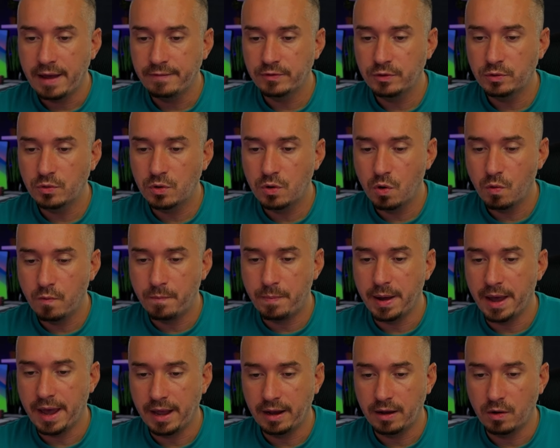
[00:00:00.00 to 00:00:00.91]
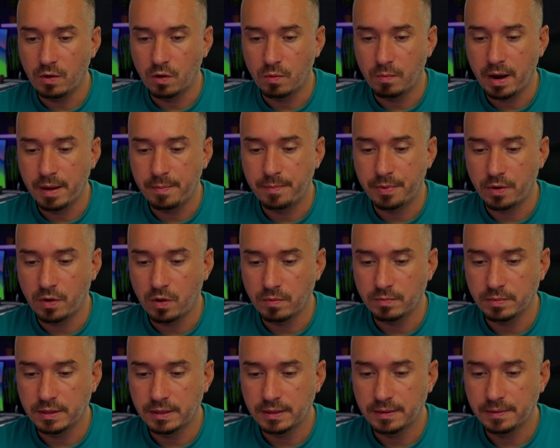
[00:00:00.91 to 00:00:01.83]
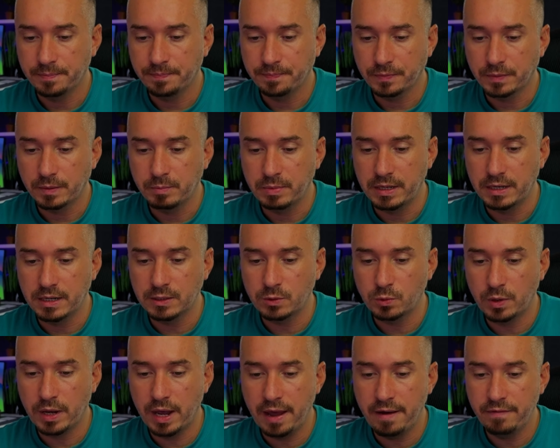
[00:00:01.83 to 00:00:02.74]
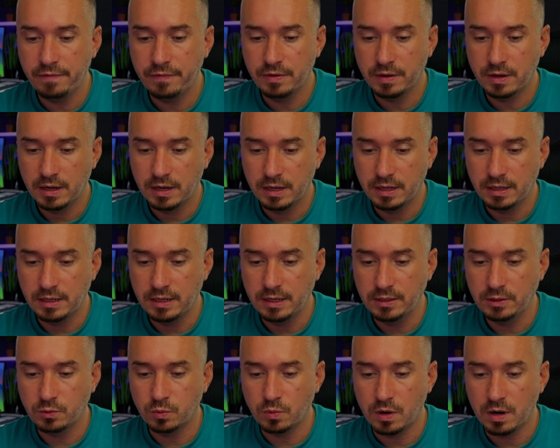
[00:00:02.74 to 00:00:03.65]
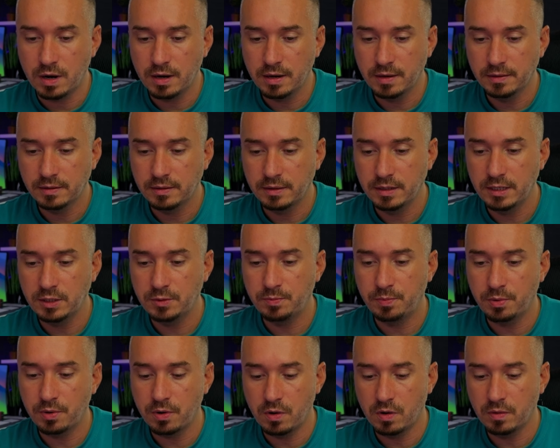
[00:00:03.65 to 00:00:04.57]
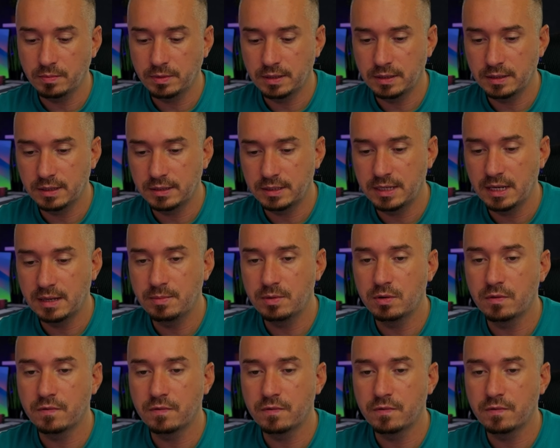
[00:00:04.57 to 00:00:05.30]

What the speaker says: to go back on my prompt because we have this prompt, the table of